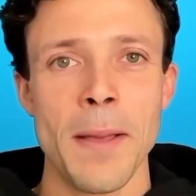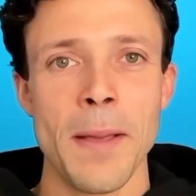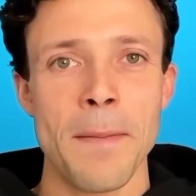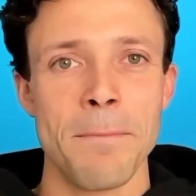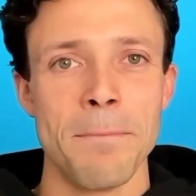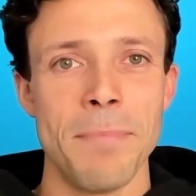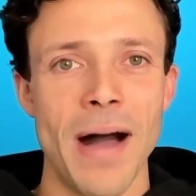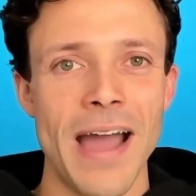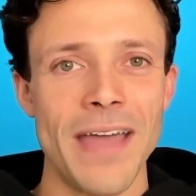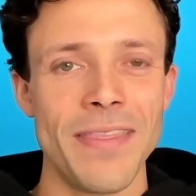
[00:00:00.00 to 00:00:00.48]

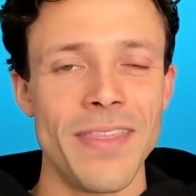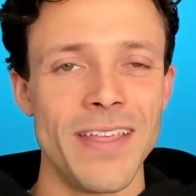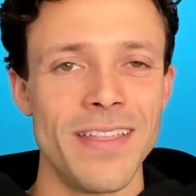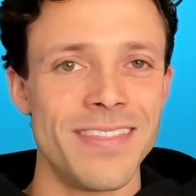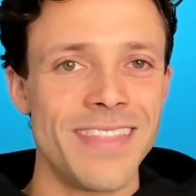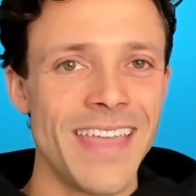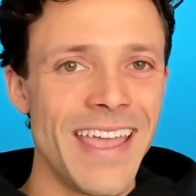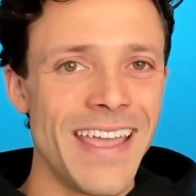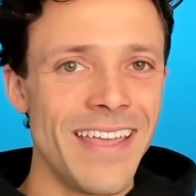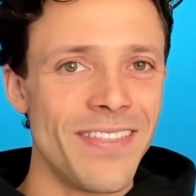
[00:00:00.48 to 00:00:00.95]
by the
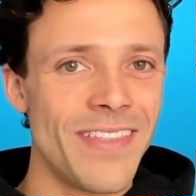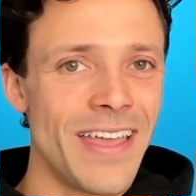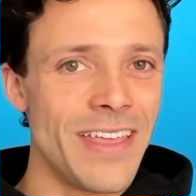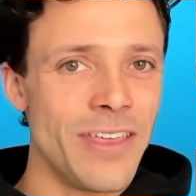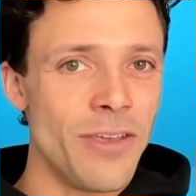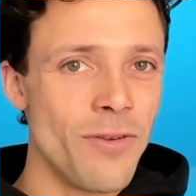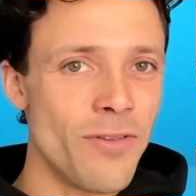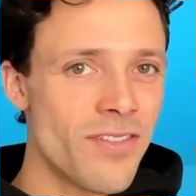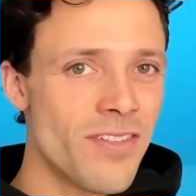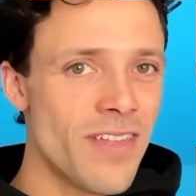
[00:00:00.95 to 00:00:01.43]
date that
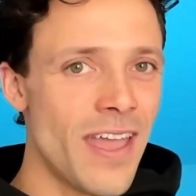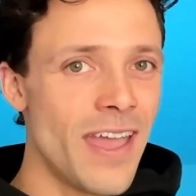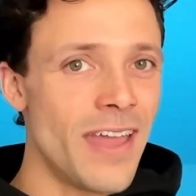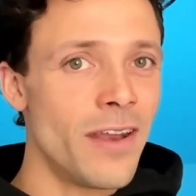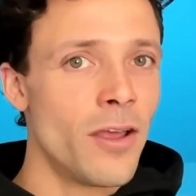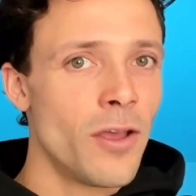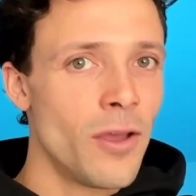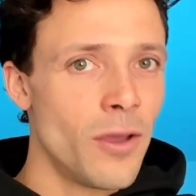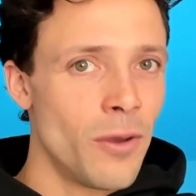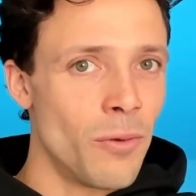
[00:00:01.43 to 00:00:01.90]
you set,
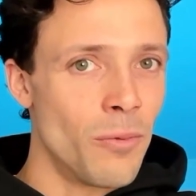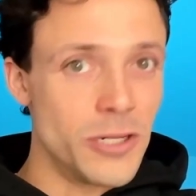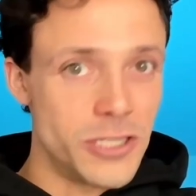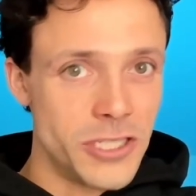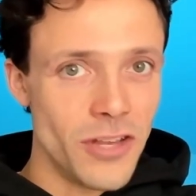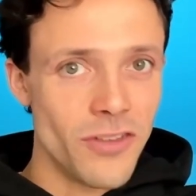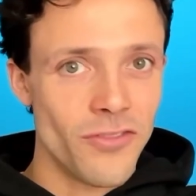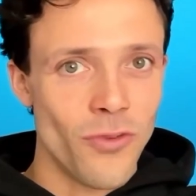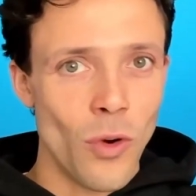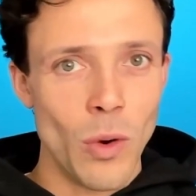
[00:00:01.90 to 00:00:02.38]
which
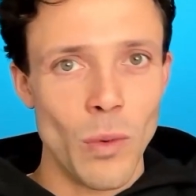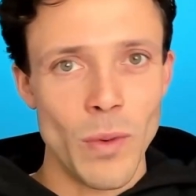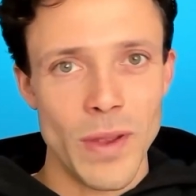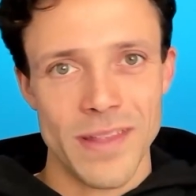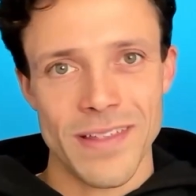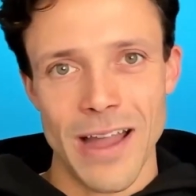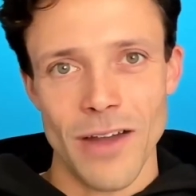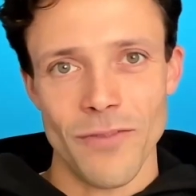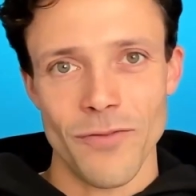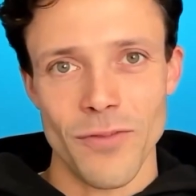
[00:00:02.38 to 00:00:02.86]
is 4
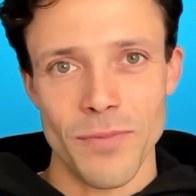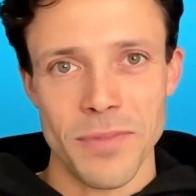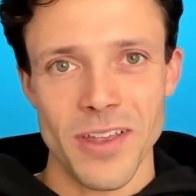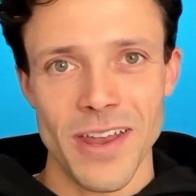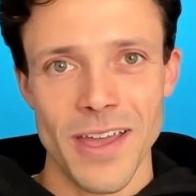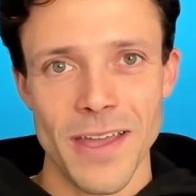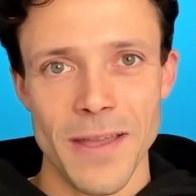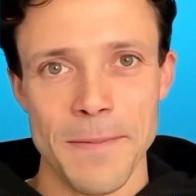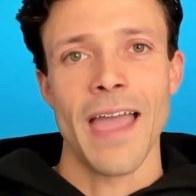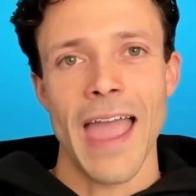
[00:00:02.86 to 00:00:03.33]
weeks out from
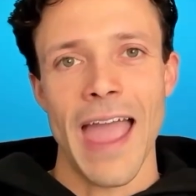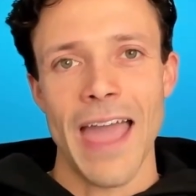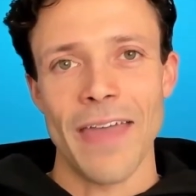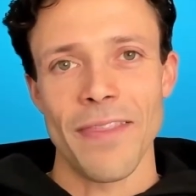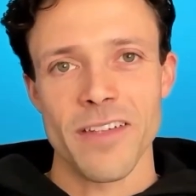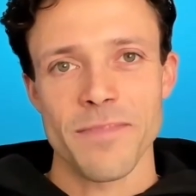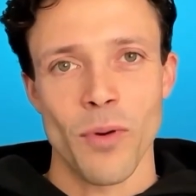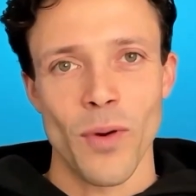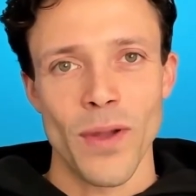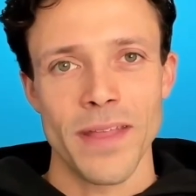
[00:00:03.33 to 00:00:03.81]
today. At
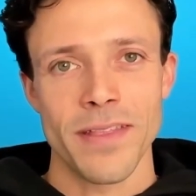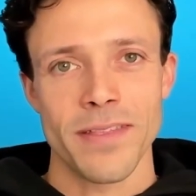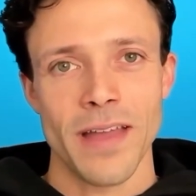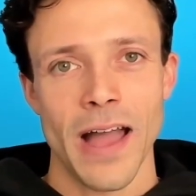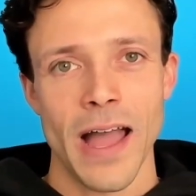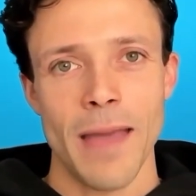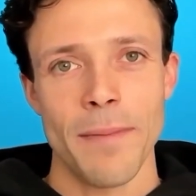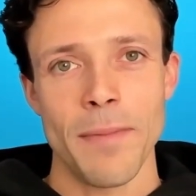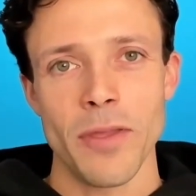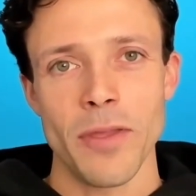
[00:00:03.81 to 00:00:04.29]
this point in
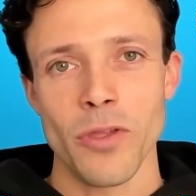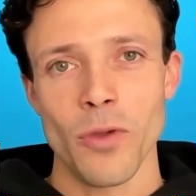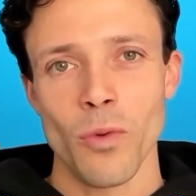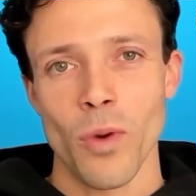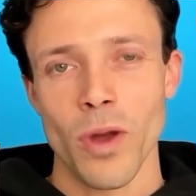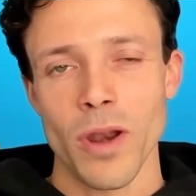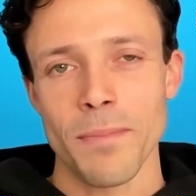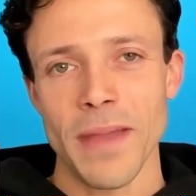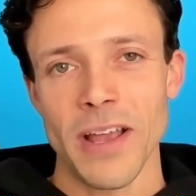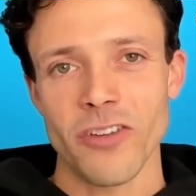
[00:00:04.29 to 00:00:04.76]
time, you
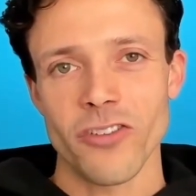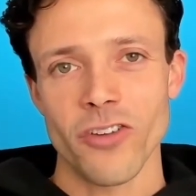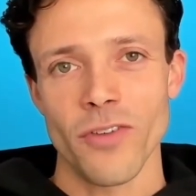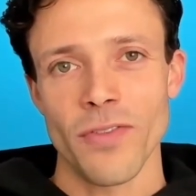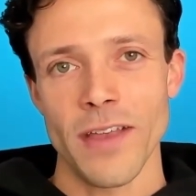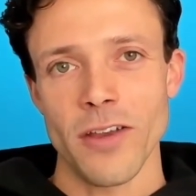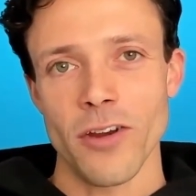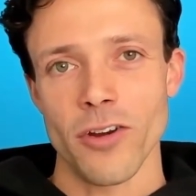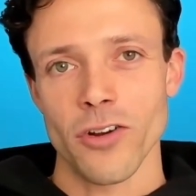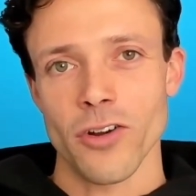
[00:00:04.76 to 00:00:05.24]
want to make sure
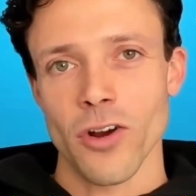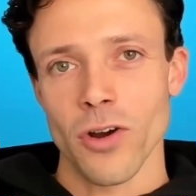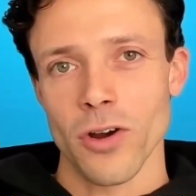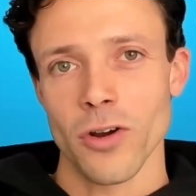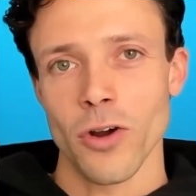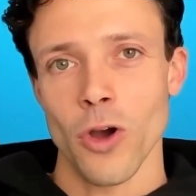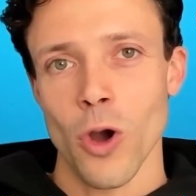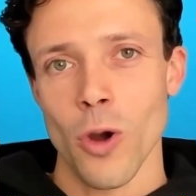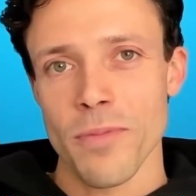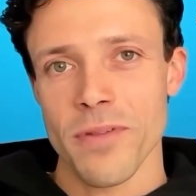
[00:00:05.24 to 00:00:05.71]
that your current
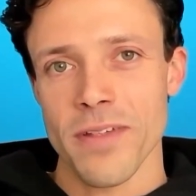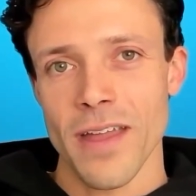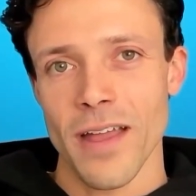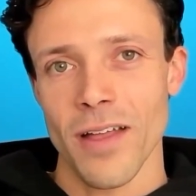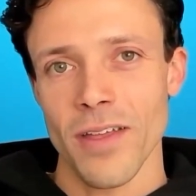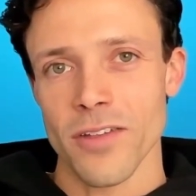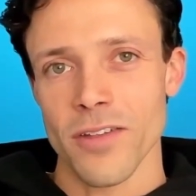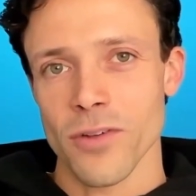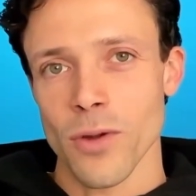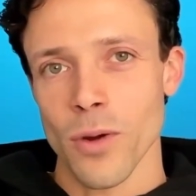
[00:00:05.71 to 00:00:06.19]
home sale
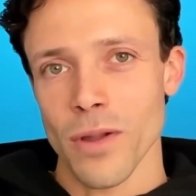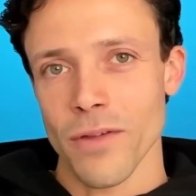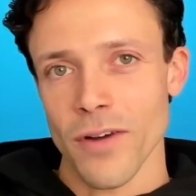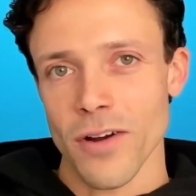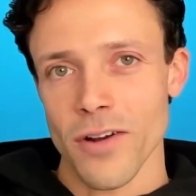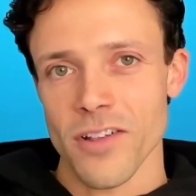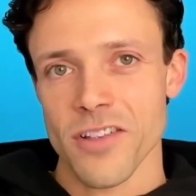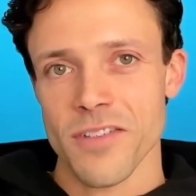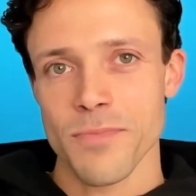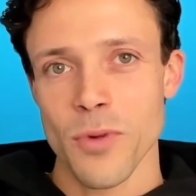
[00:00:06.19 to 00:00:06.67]
is going
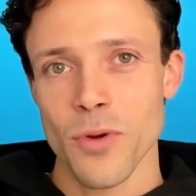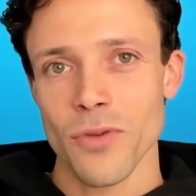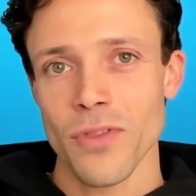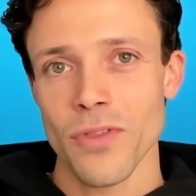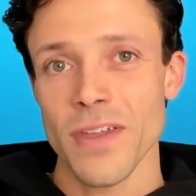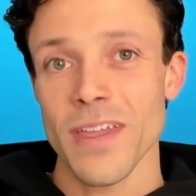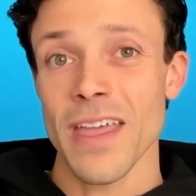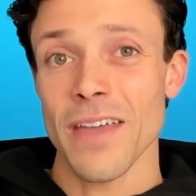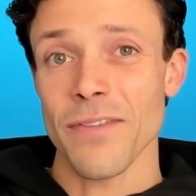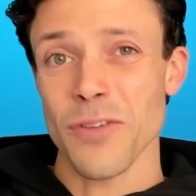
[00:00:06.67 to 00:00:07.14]
very
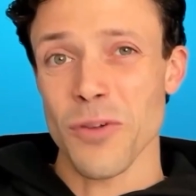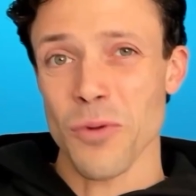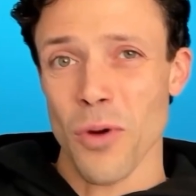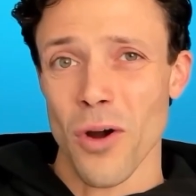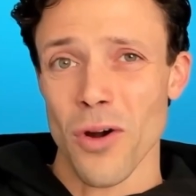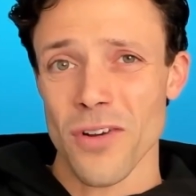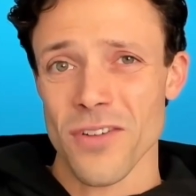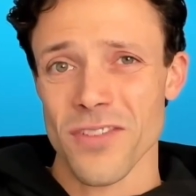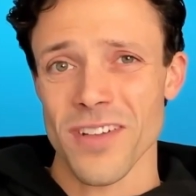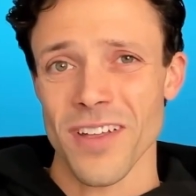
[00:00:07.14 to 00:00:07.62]
smoothly if you
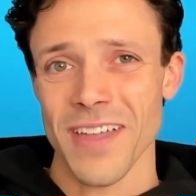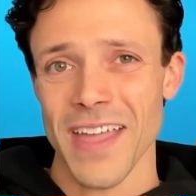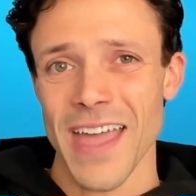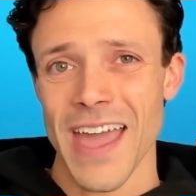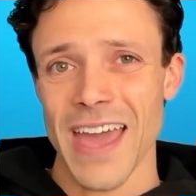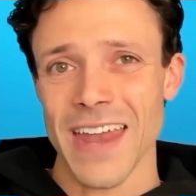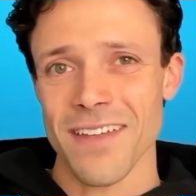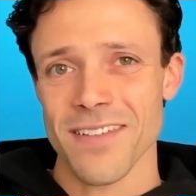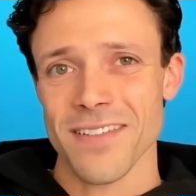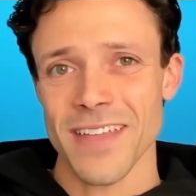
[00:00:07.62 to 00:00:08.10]
are selling
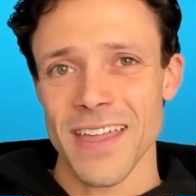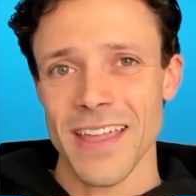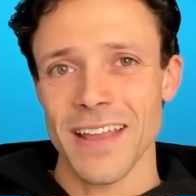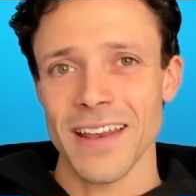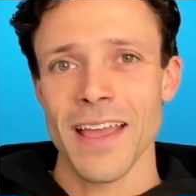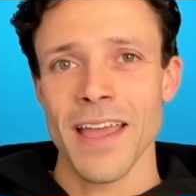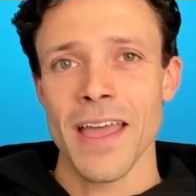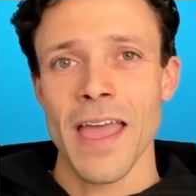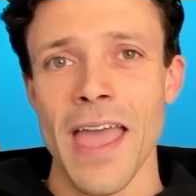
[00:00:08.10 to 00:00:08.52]
out of state.